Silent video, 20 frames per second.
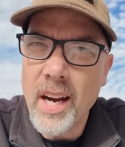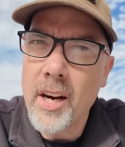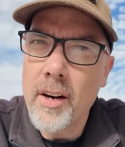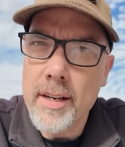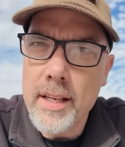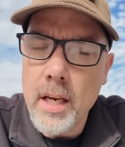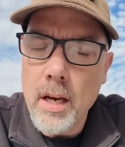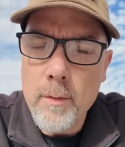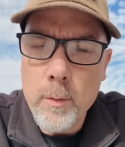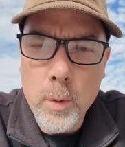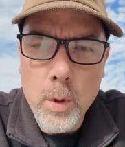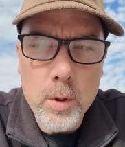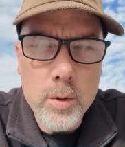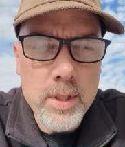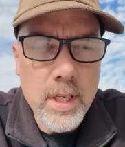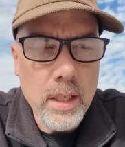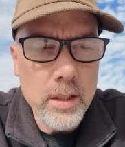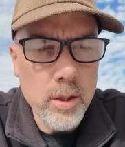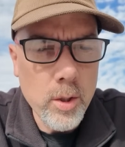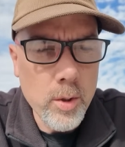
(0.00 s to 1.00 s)
I already have WoAD
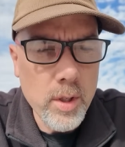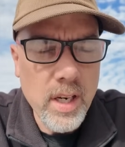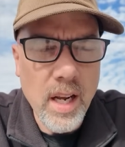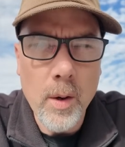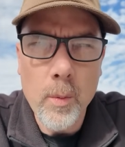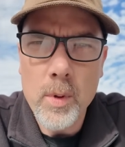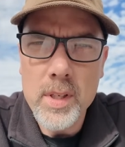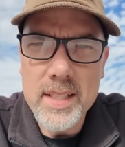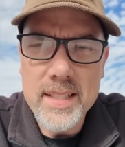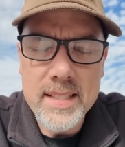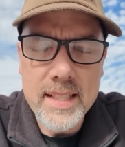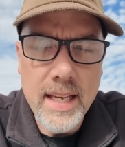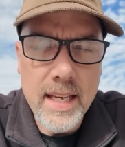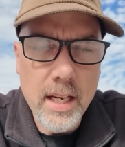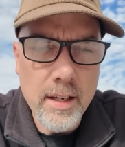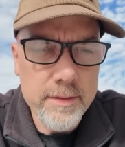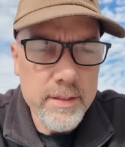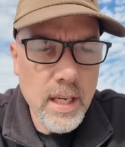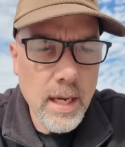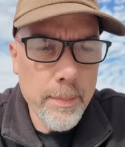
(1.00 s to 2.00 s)
downloaded. I wanna say
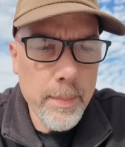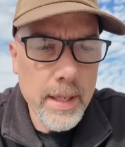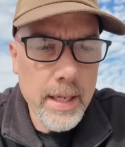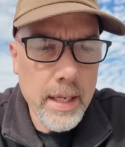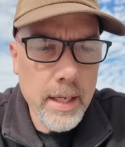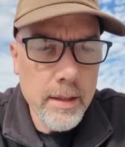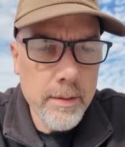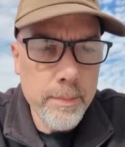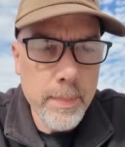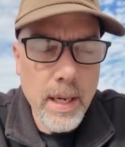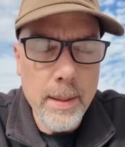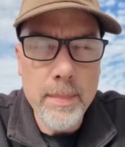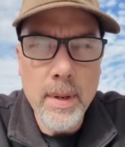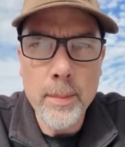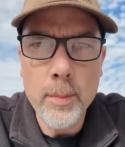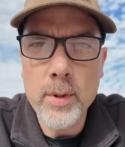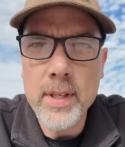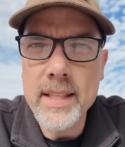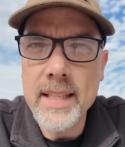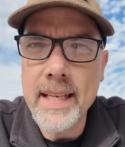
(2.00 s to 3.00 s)
off top of my head by
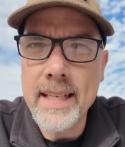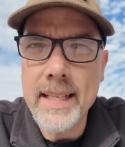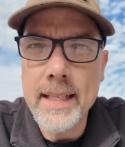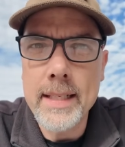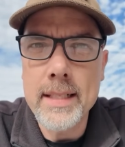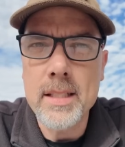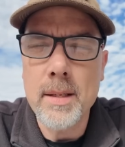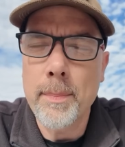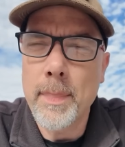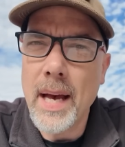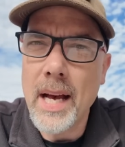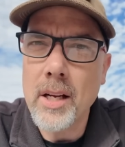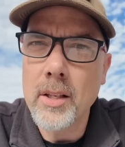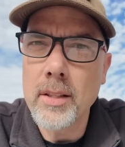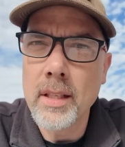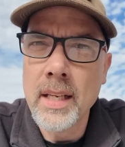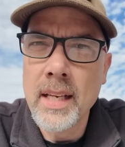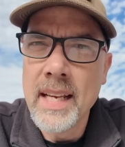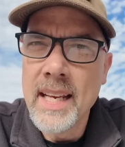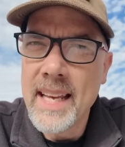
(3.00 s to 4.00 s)
memory that it is
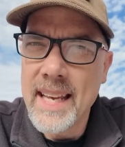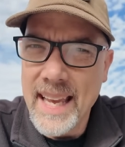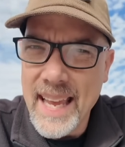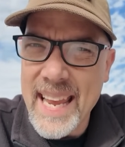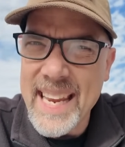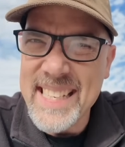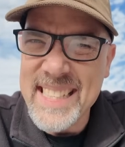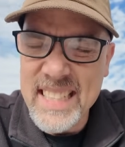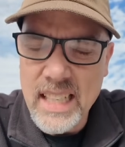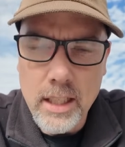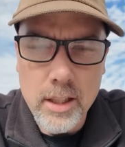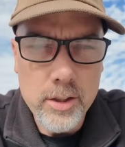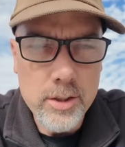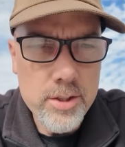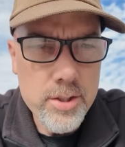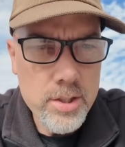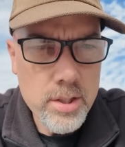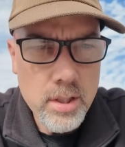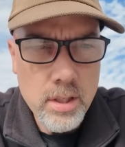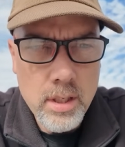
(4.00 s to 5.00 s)
about
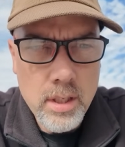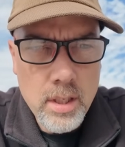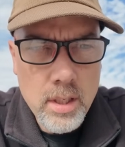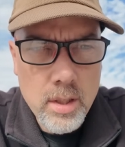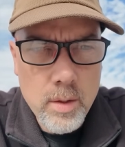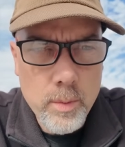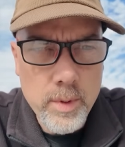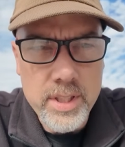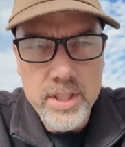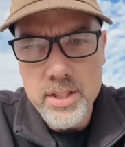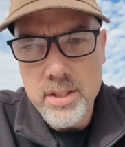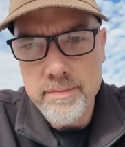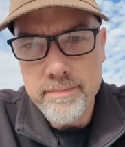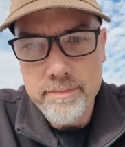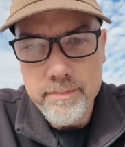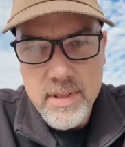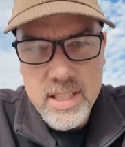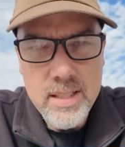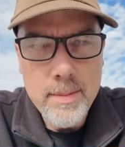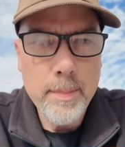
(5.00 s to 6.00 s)
$8, which
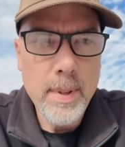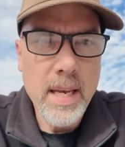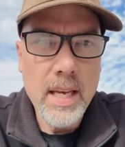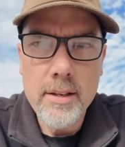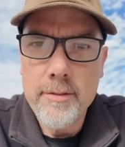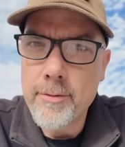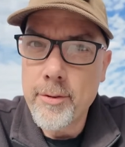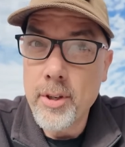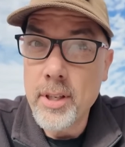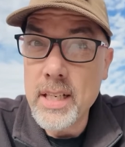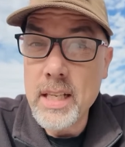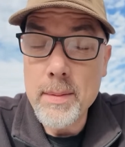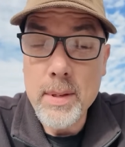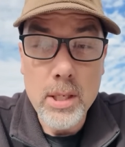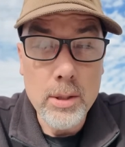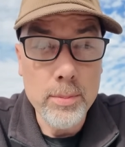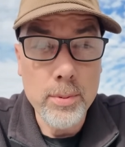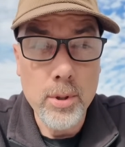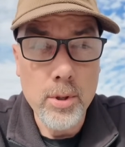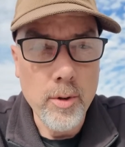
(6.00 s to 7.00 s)
isn't bad for an
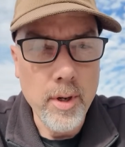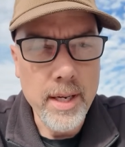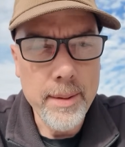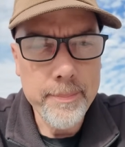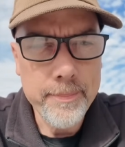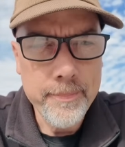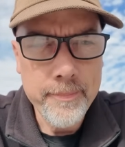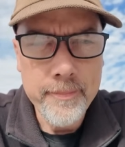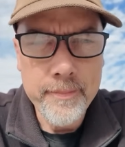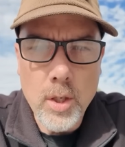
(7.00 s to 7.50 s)
email program.